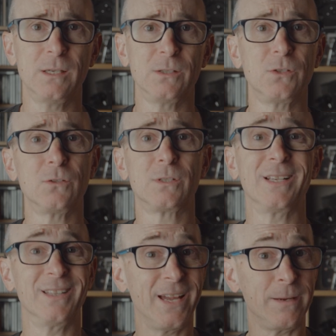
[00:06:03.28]
is
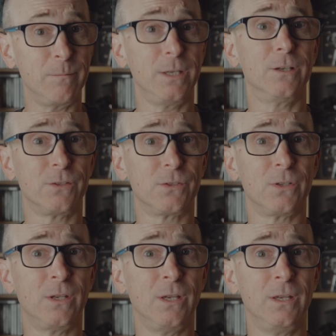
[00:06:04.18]
using light
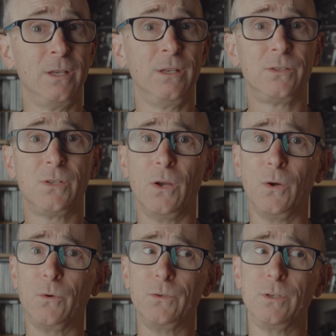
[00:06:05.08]
meters.
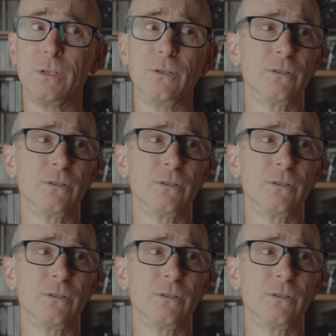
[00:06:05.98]
So you can